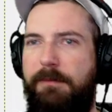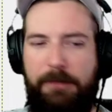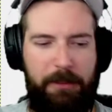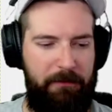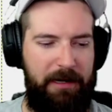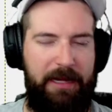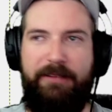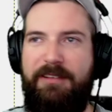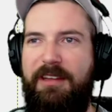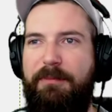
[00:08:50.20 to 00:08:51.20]
Alright,
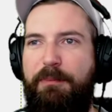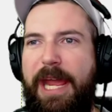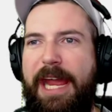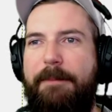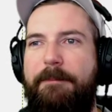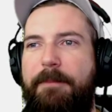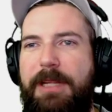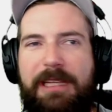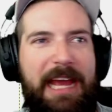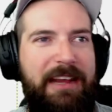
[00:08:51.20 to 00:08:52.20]
see, bam.
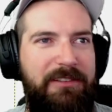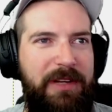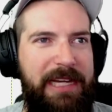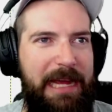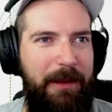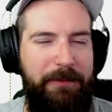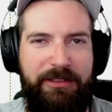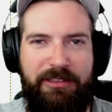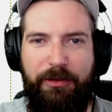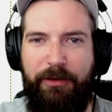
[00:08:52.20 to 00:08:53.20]
Yeah, because right now I'm
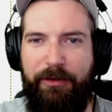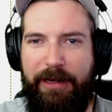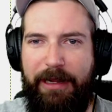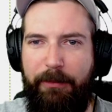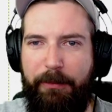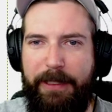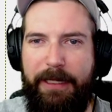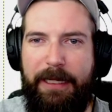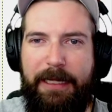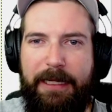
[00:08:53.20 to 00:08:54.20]
just screwing around,
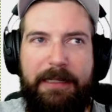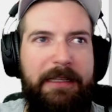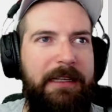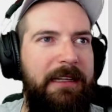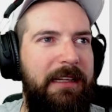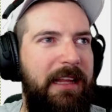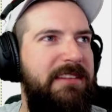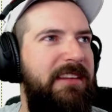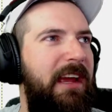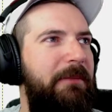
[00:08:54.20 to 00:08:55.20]
but let's
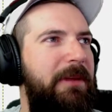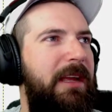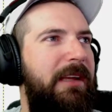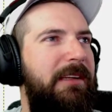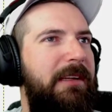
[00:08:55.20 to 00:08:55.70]
see, I'm gonna,